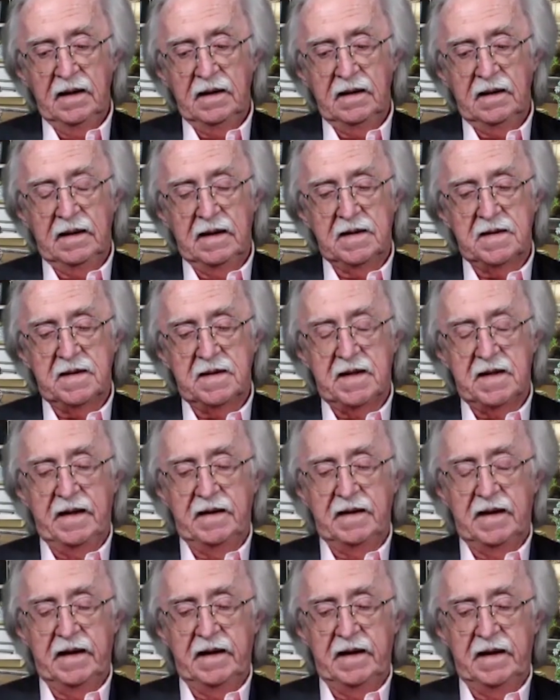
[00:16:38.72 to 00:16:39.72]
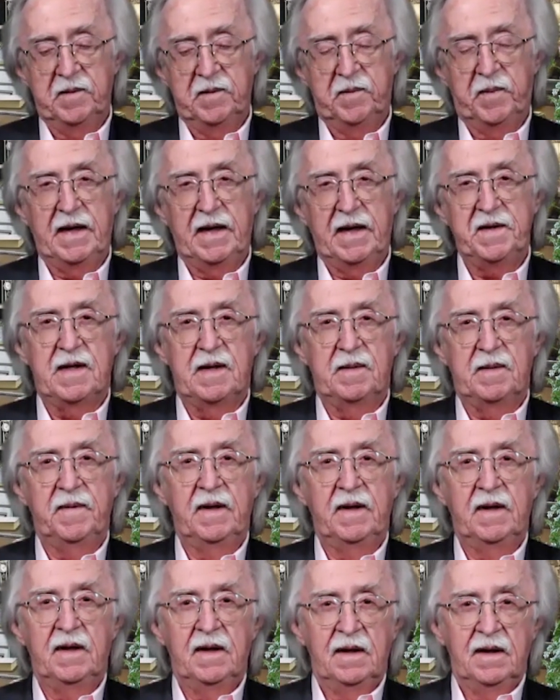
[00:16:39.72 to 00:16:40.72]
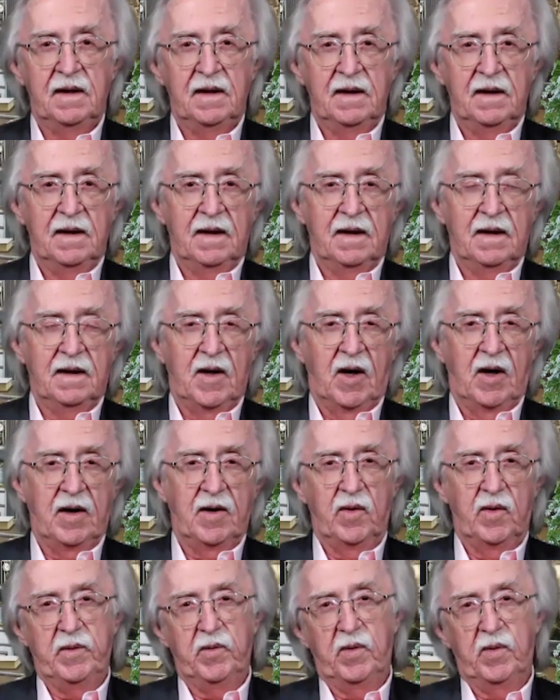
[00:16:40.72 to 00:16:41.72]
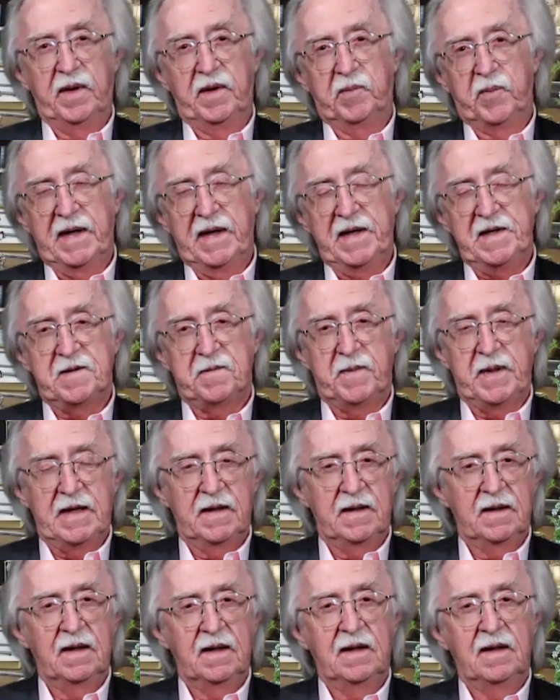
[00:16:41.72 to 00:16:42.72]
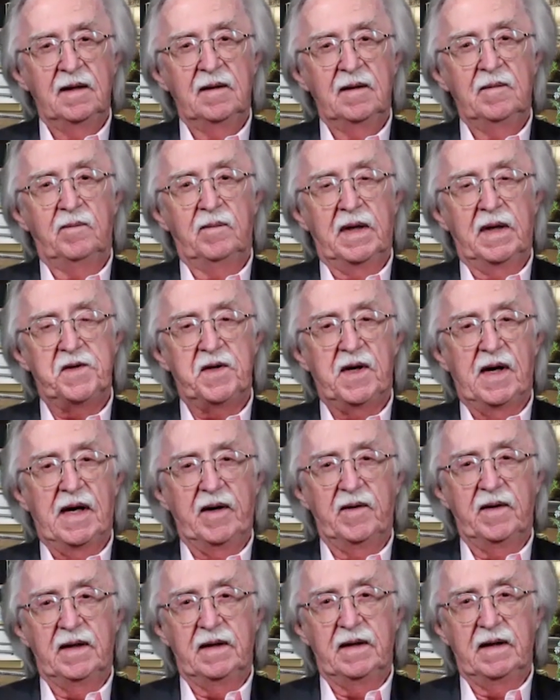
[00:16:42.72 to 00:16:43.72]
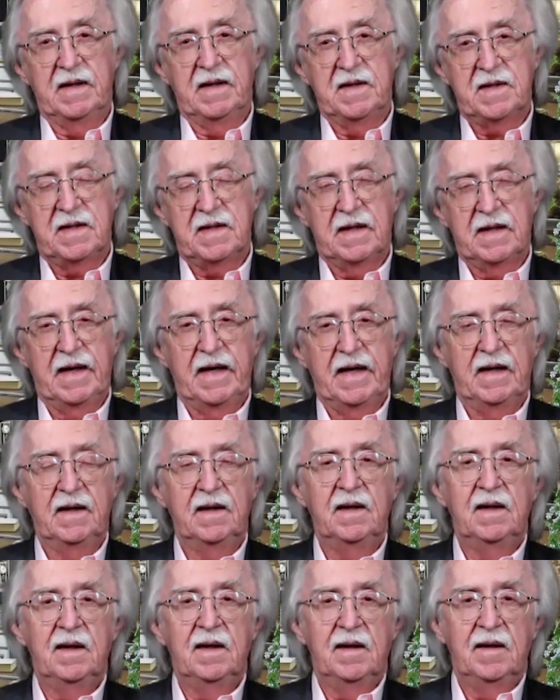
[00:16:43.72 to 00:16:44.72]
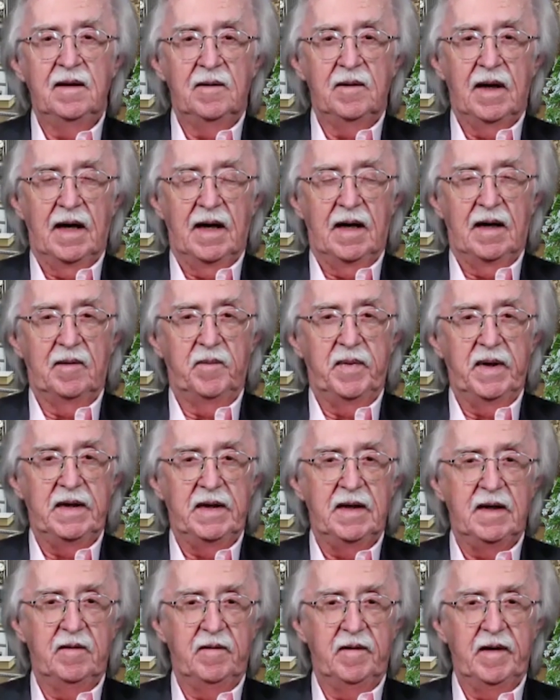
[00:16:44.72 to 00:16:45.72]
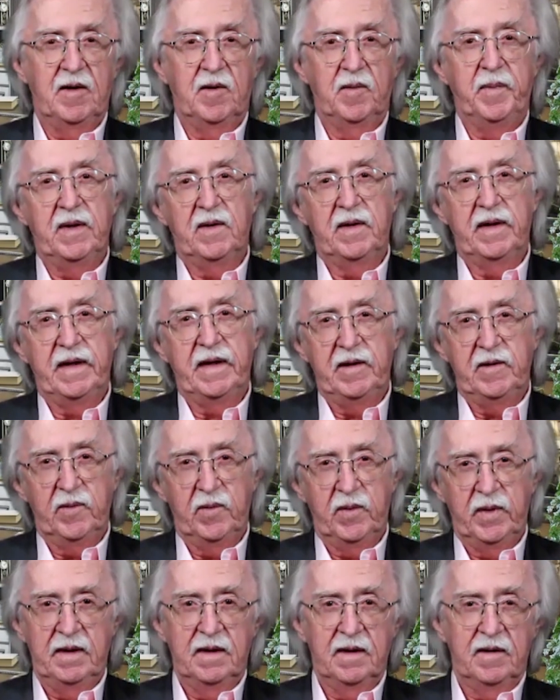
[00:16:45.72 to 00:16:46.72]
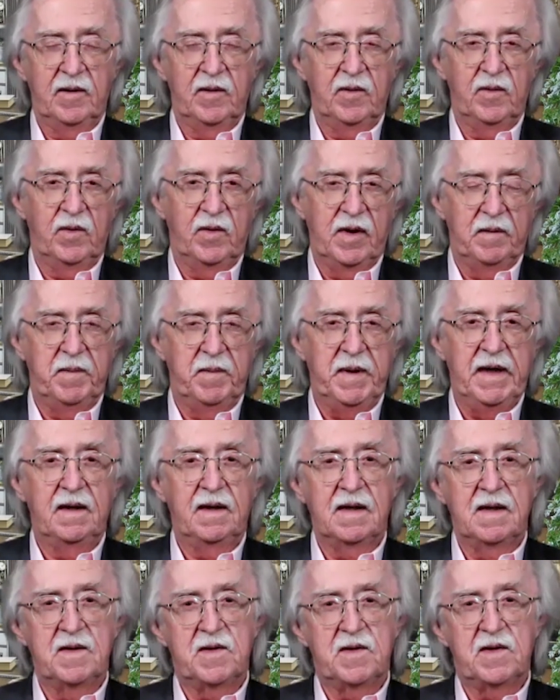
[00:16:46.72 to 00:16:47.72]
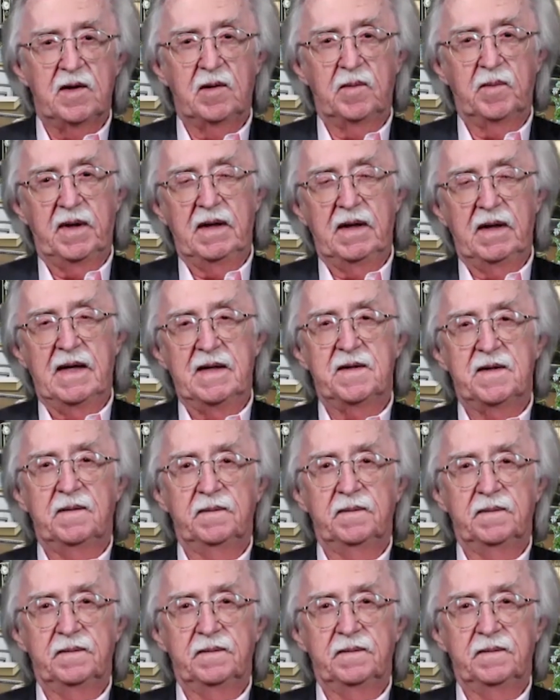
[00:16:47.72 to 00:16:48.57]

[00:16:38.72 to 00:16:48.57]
to deciding they need to buy some, not only will the price be much higher than it is today, but the availability could be considerably less.